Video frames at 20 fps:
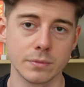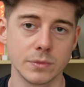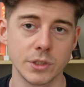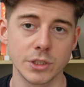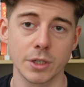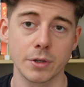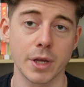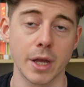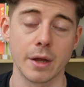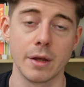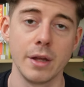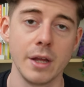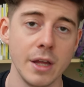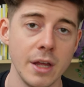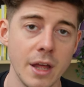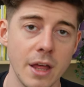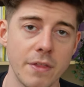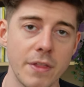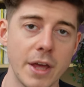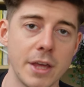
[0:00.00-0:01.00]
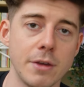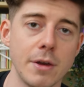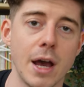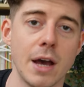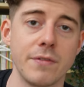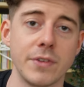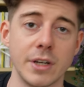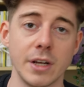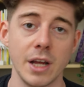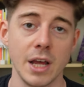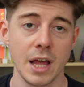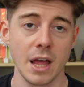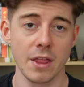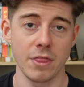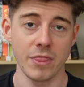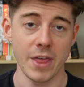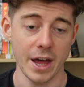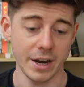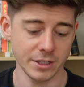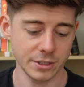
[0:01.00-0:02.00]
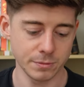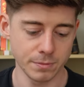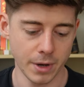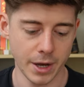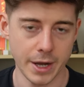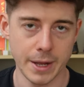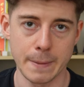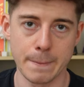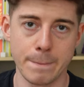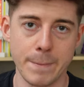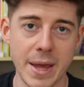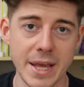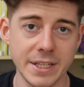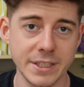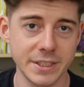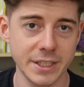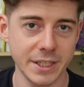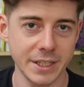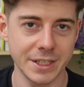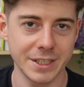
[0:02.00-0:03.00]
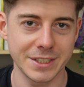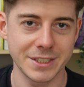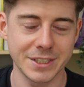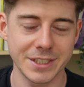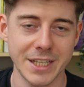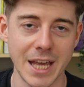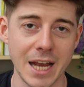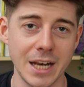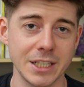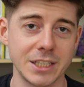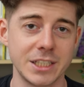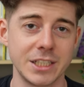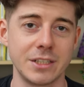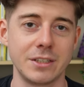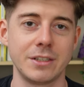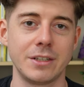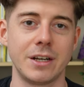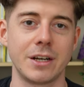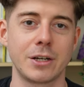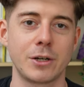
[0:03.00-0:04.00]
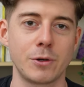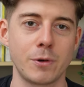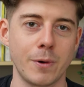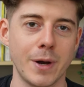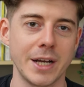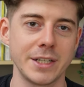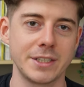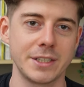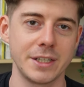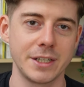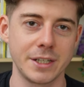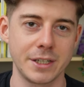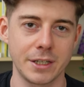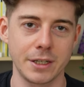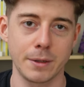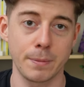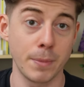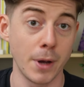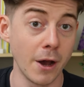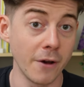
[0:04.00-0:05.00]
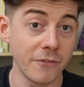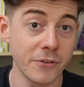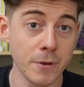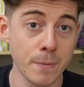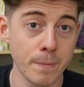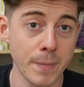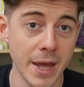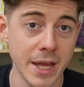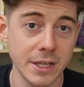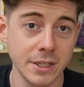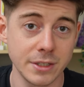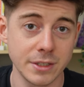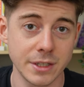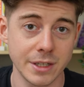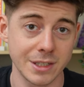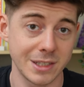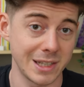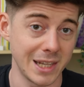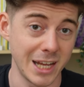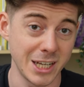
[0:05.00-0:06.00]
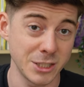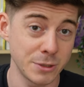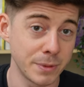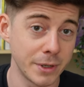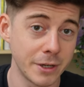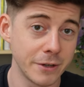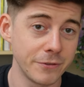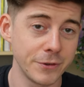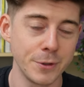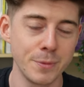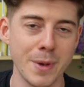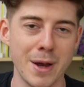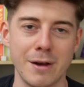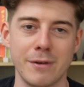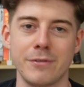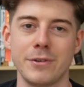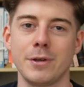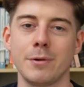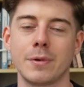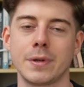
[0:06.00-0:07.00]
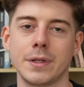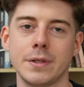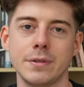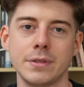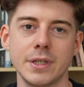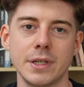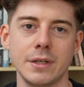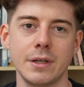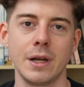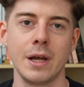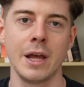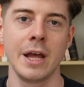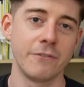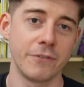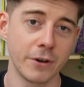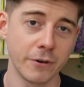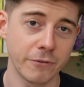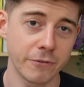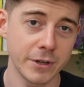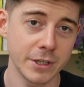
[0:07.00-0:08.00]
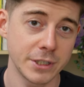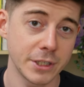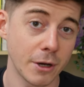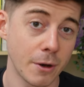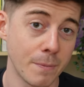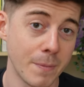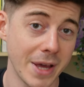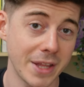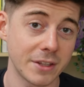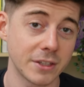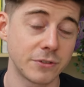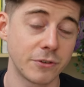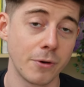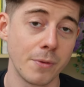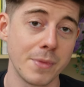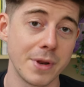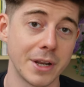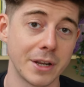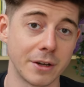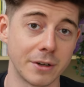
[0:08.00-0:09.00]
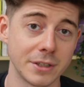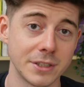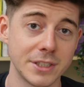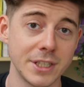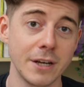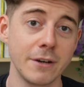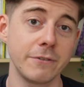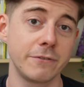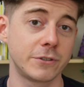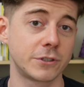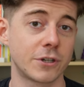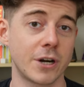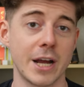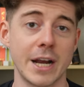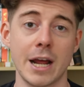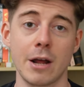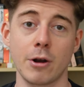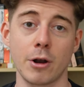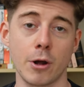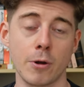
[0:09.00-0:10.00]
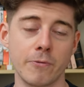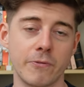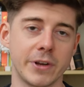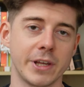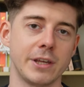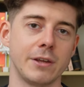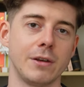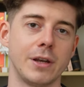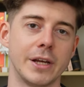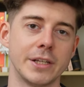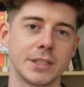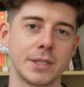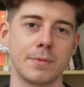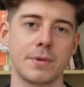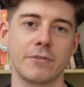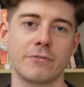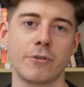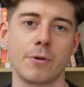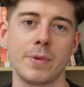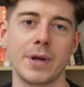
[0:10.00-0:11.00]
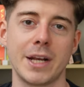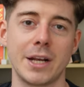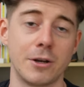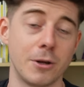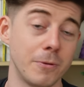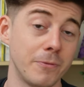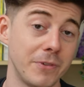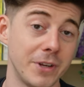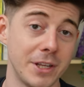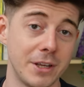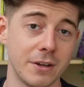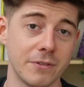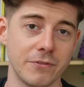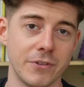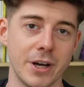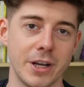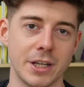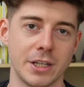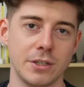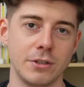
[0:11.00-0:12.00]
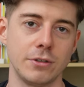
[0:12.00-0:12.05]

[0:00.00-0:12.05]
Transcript: So yeah, there you have it. That is my basic skeleton aquatic perfume base slash perfume, however you want to use it. Feel free to go and make this formula yourself, try it out. Hopefully you learn something from it and hopefully you can find it